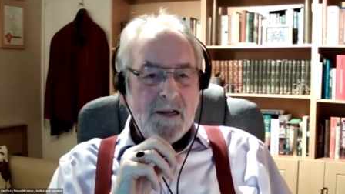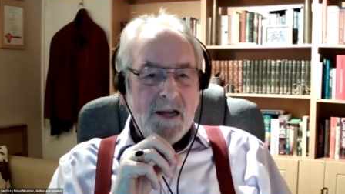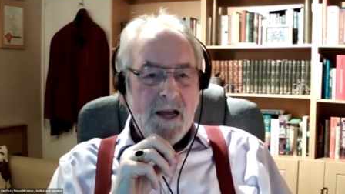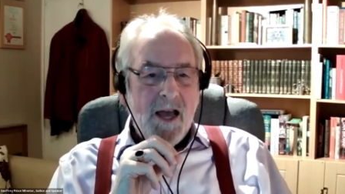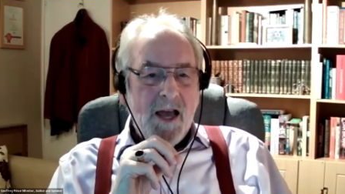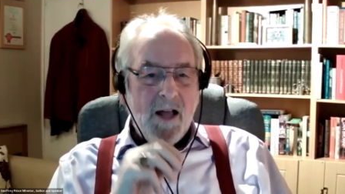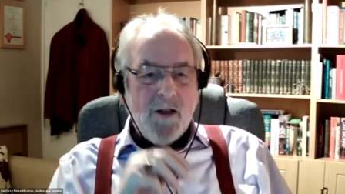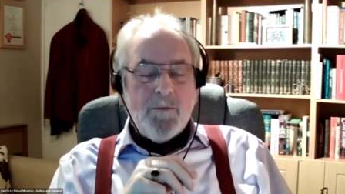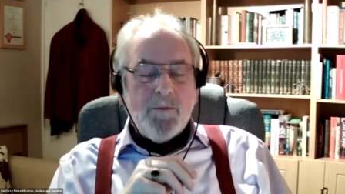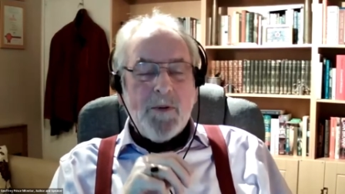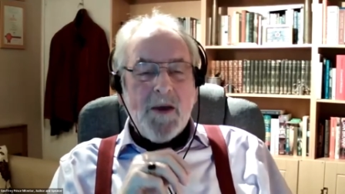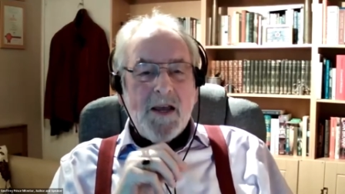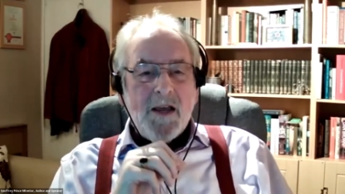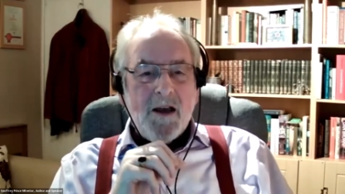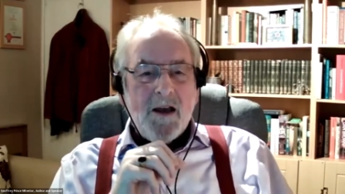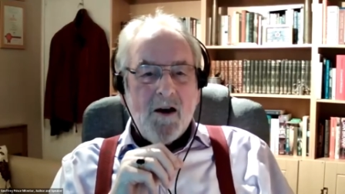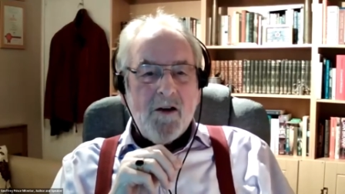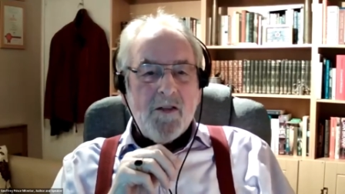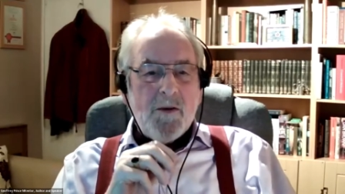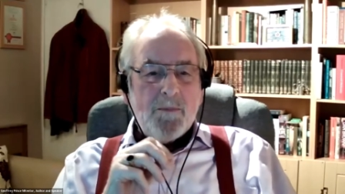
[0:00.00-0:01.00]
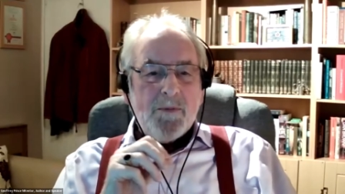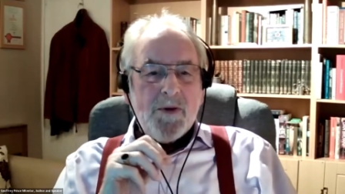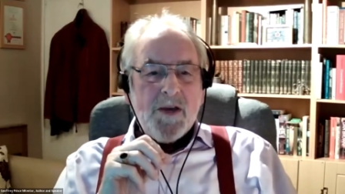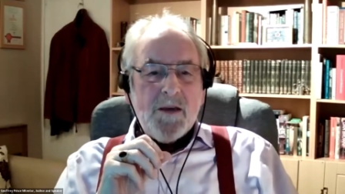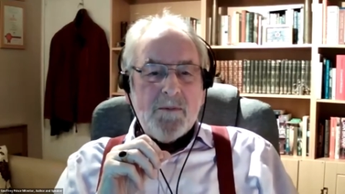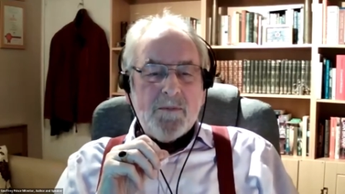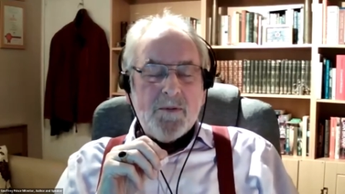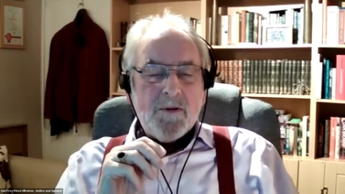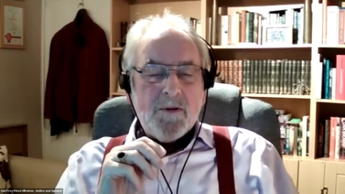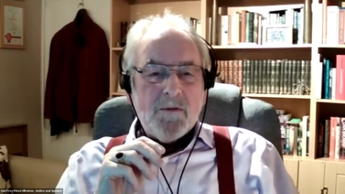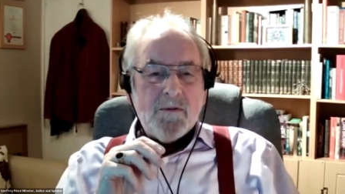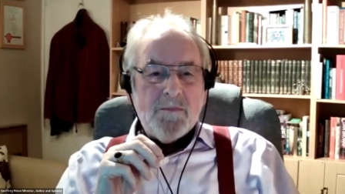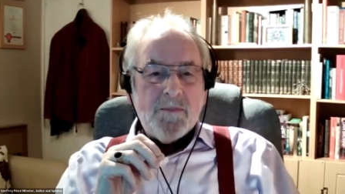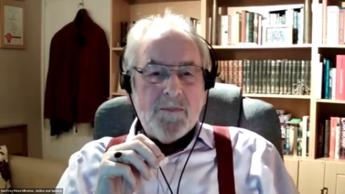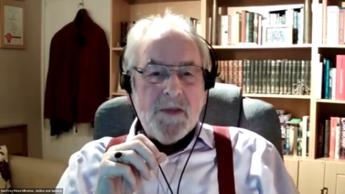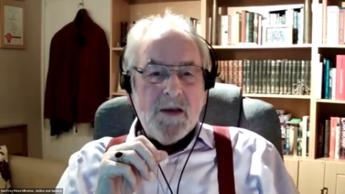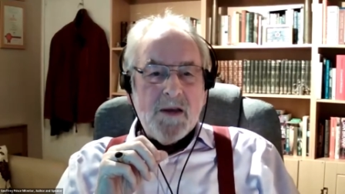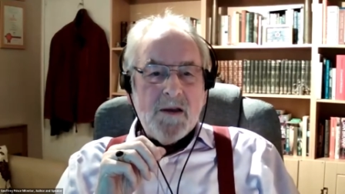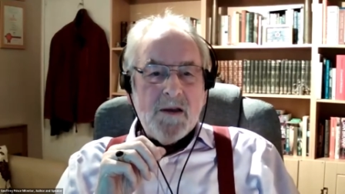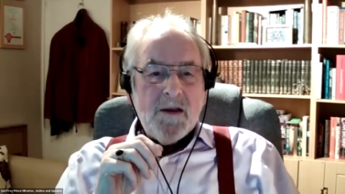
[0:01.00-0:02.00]
helping other people.
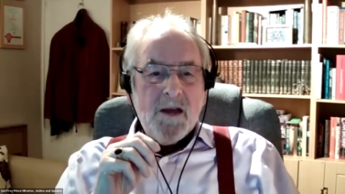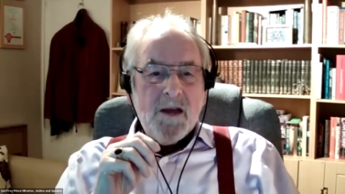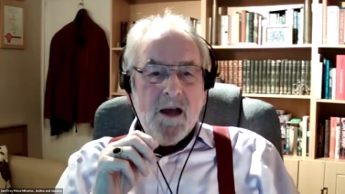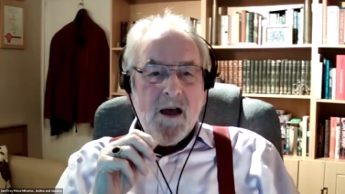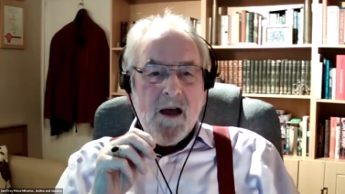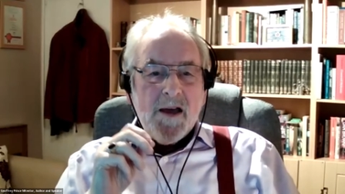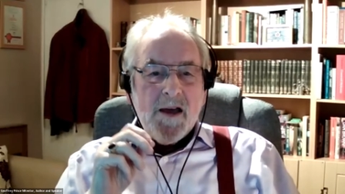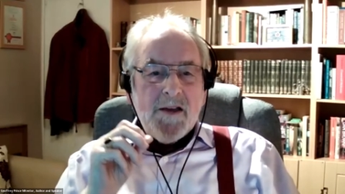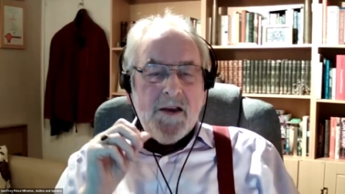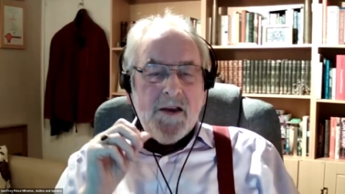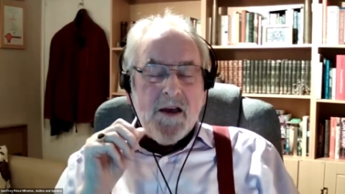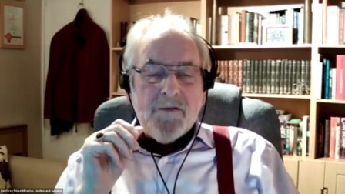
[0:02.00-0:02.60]
I